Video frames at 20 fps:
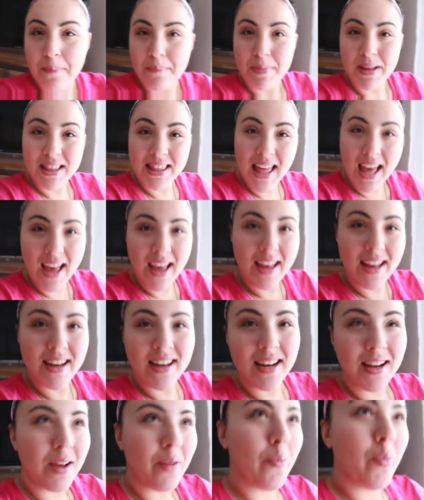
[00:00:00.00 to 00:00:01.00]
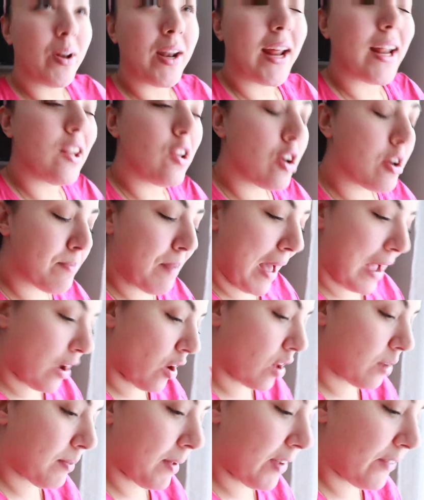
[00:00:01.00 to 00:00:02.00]
But then when I look
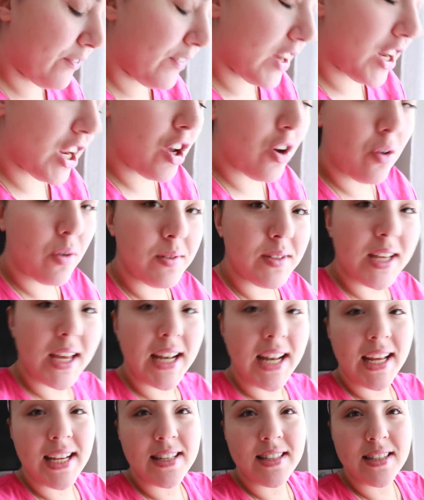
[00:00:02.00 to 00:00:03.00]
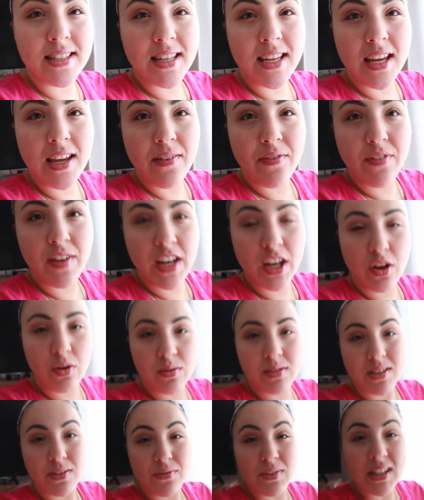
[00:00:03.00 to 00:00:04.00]
back on my videos and I see
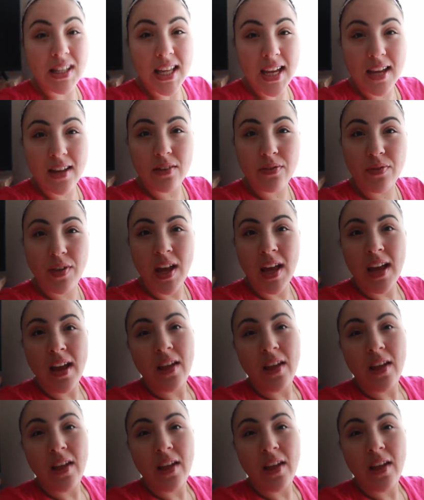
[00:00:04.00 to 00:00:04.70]
videos of Liv